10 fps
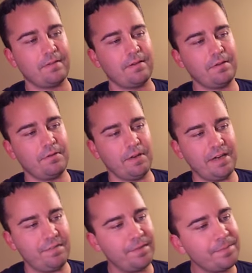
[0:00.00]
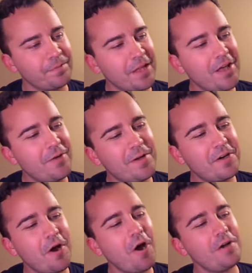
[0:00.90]
good grief, we could
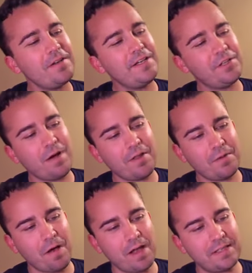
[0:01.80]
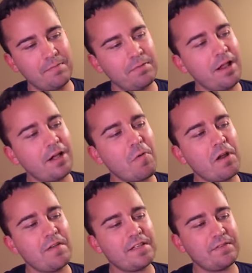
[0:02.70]
hardly do otherwise than pluck
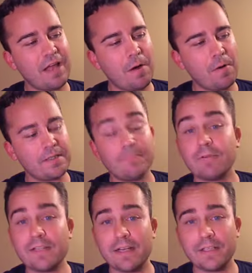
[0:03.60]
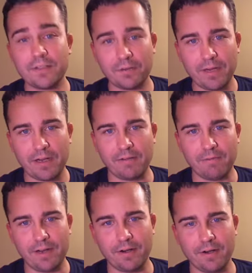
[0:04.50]
one of its flowers and present it to the
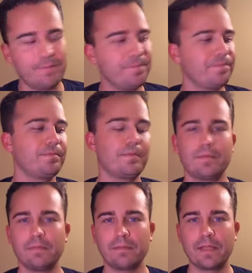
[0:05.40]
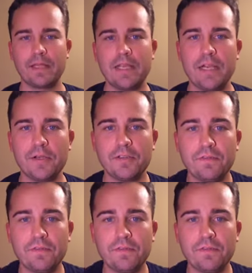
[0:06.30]
reader. Here's a